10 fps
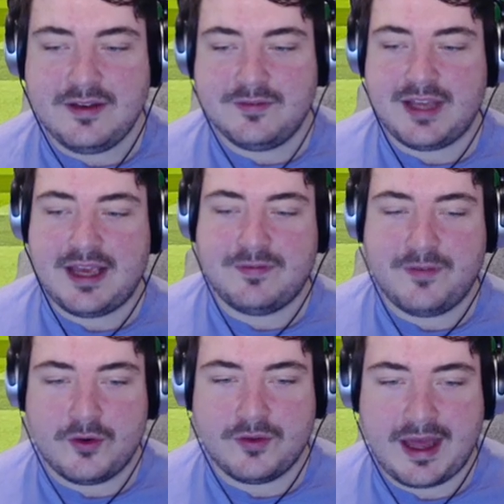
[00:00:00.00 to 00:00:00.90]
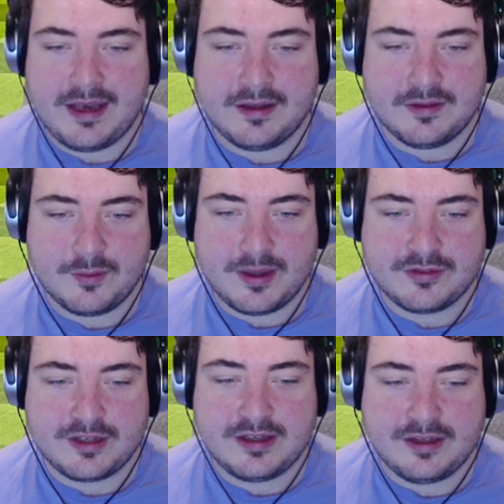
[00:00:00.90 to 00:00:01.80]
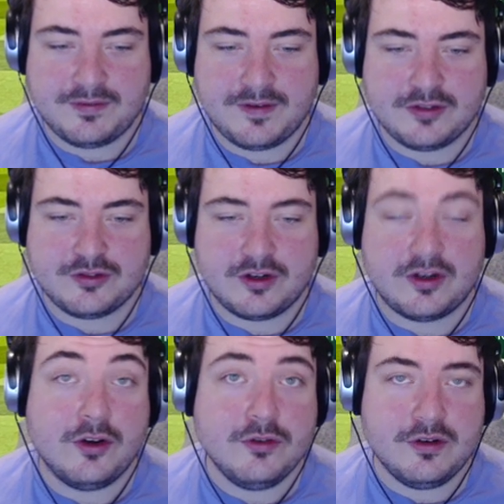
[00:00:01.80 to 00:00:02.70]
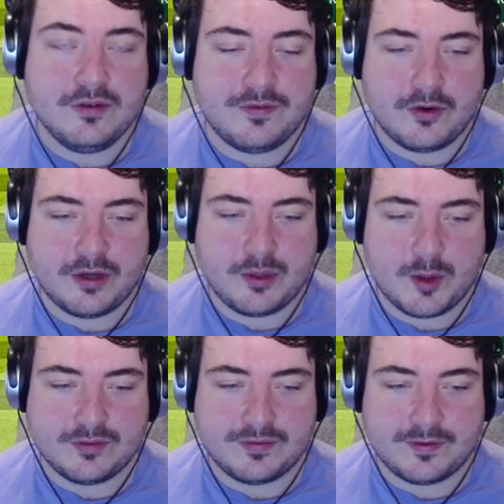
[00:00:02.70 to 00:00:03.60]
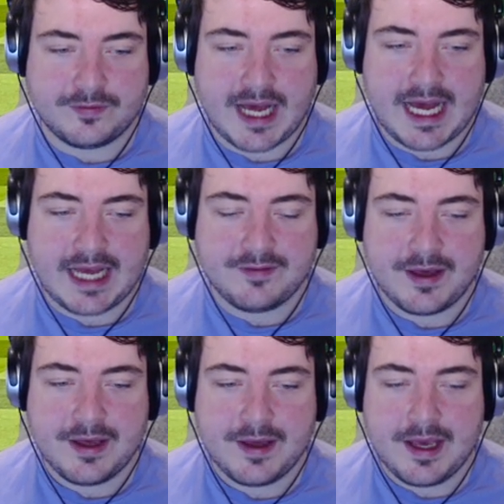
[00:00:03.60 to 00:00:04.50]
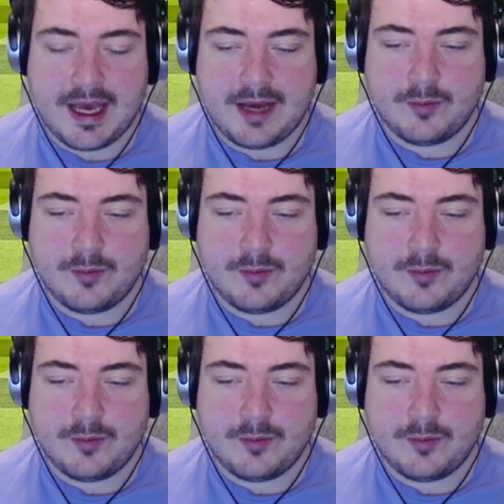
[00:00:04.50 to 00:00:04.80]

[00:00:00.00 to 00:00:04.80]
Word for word: of day four, then. The West Indies finish on 141 for five. Uh,